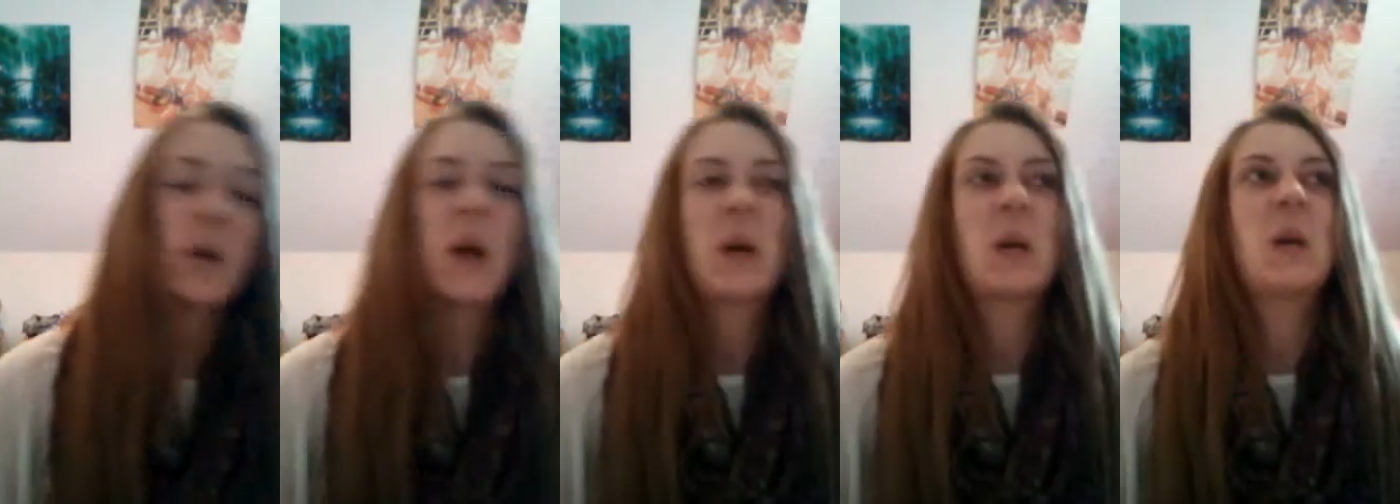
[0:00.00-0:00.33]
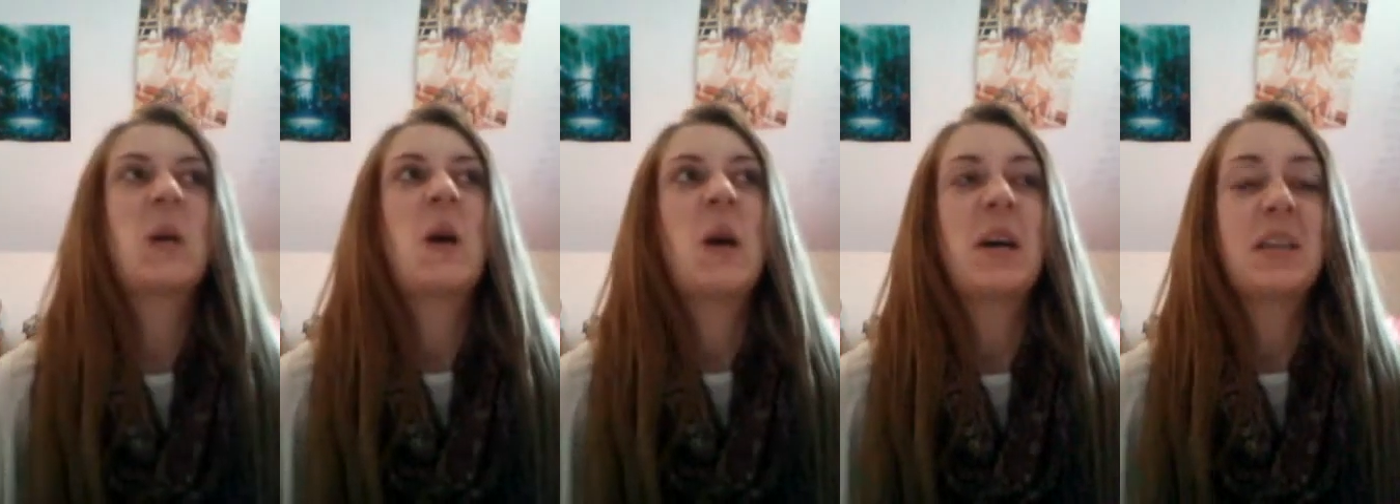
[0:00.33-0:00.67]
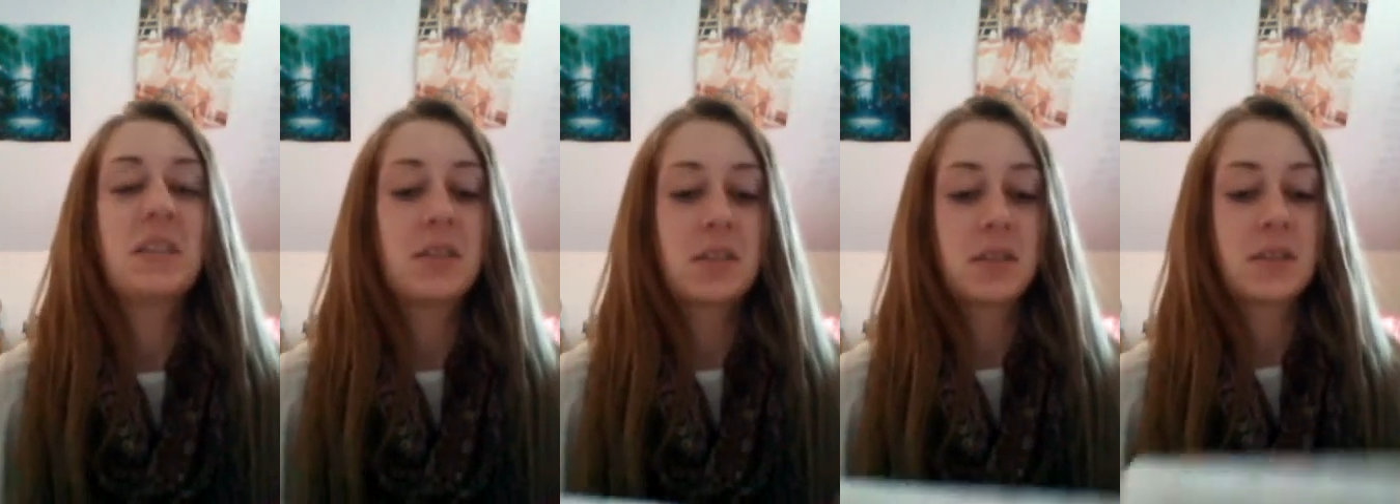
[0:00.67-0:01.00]
you're like,
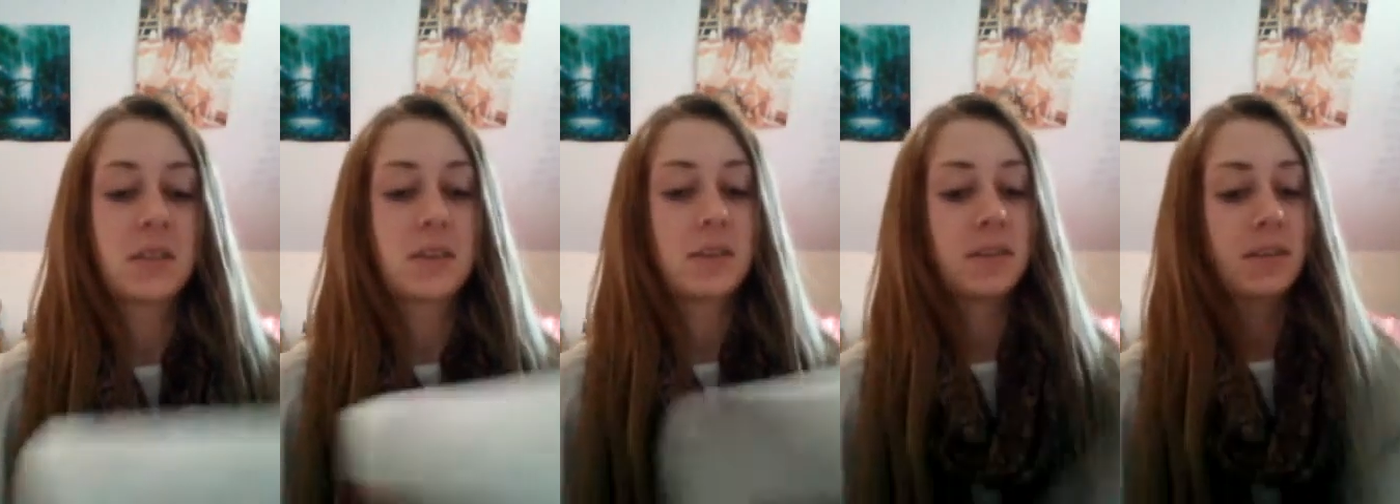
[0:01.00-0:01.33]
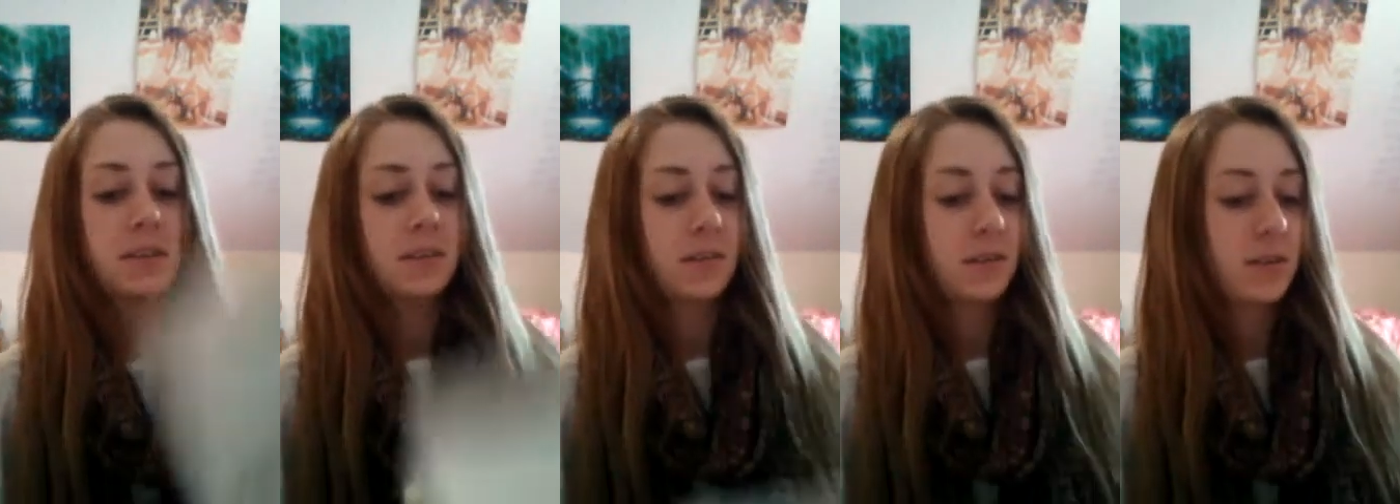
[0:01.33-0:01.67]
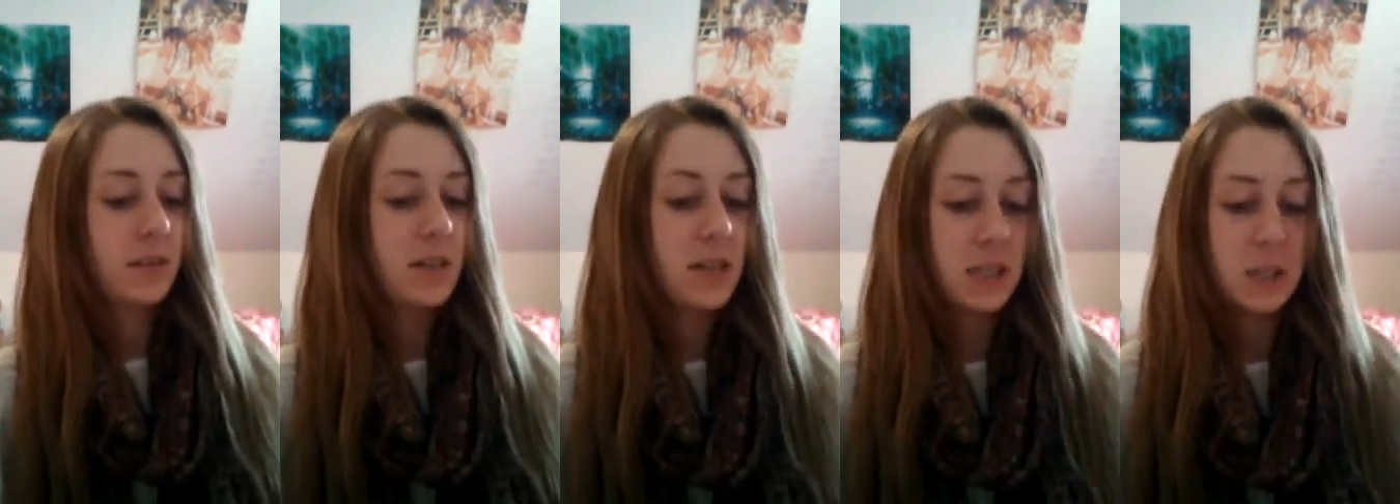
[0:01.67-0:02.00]
yes,
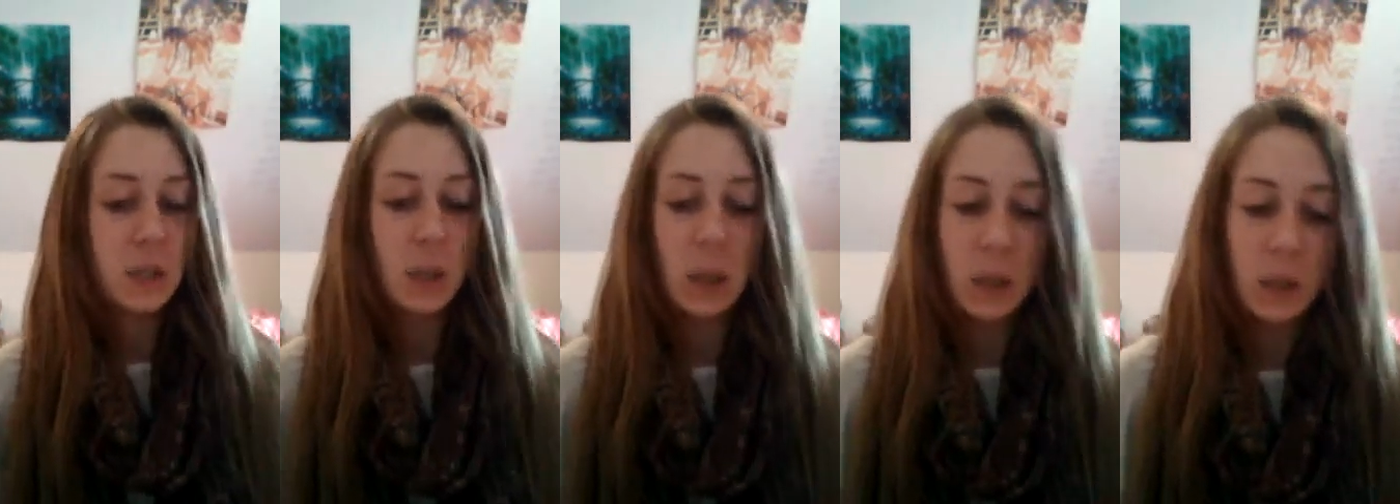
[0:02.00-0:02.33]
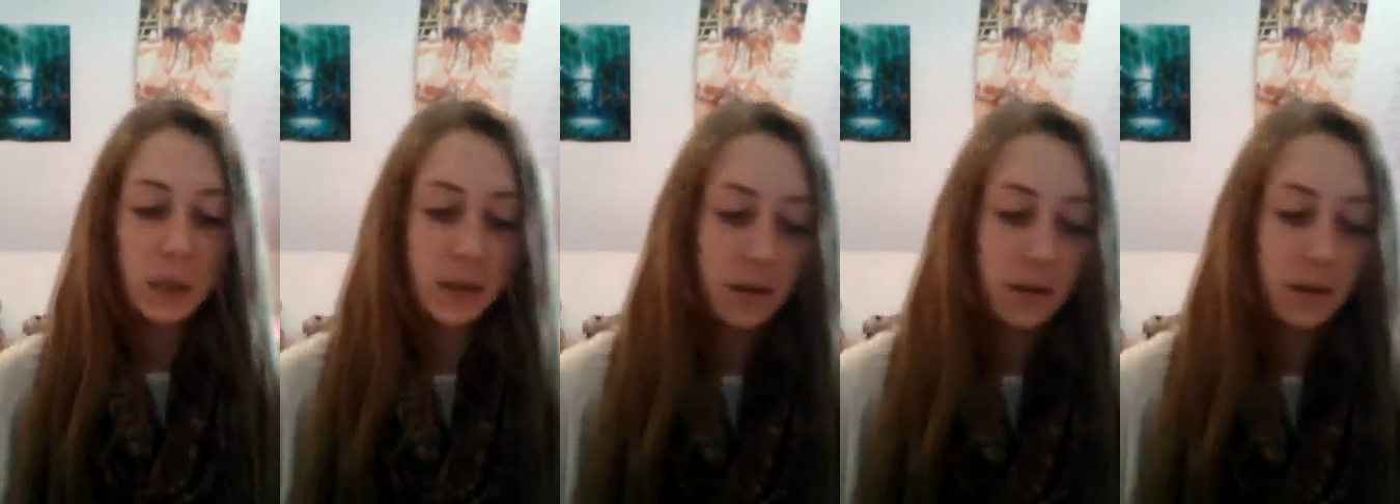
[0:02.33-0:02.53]
tis gone.